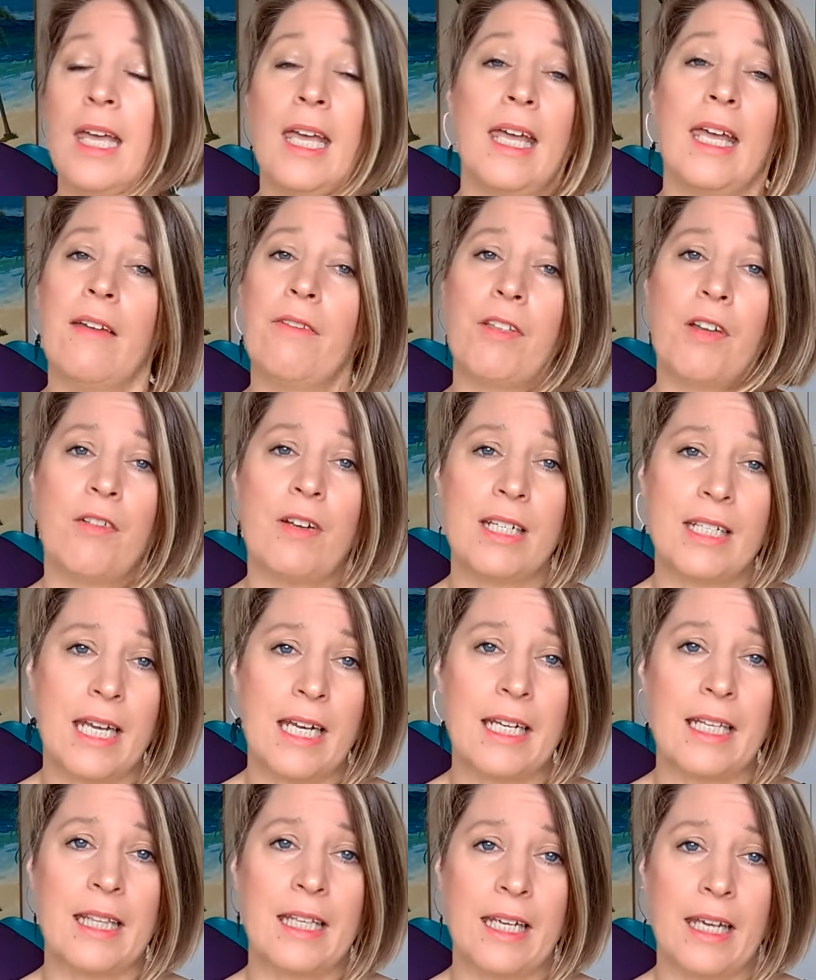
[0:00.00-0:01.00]
If there is
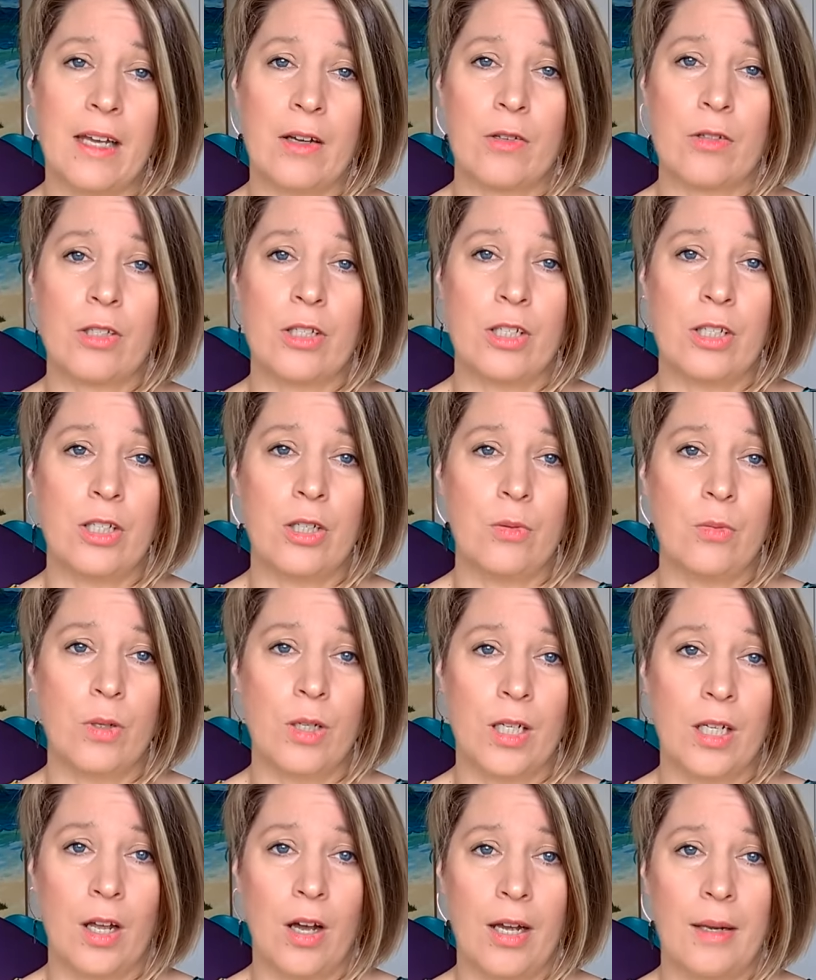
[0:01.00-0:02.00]
anything else that you
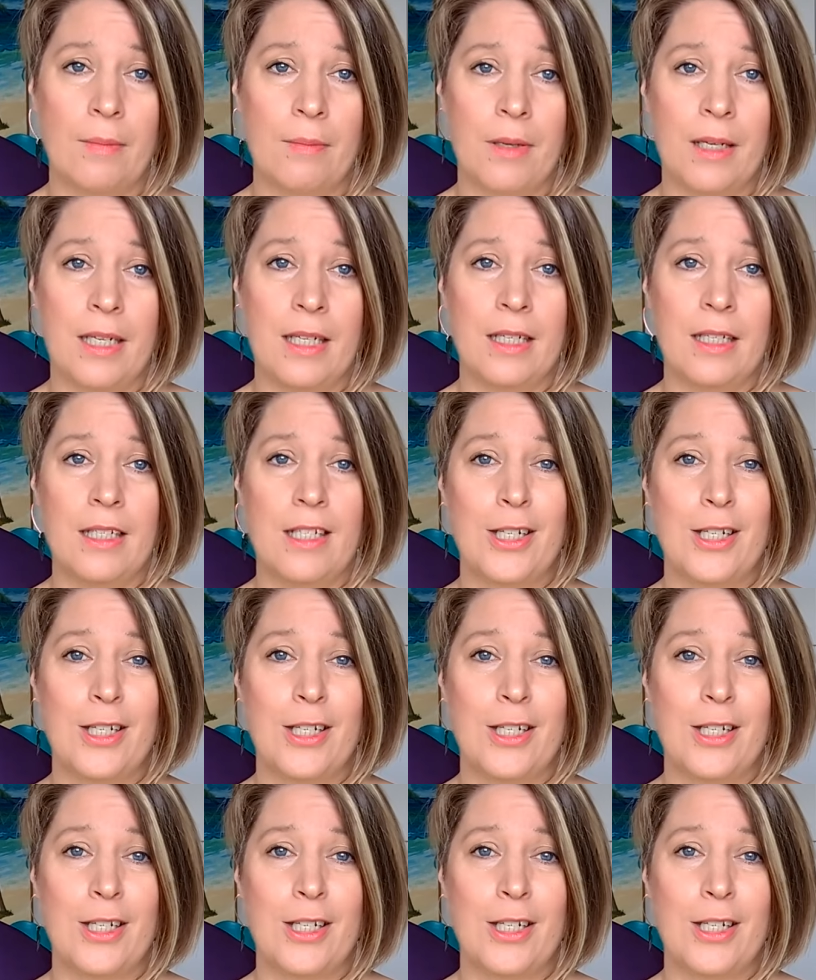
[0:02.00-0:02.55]
would like me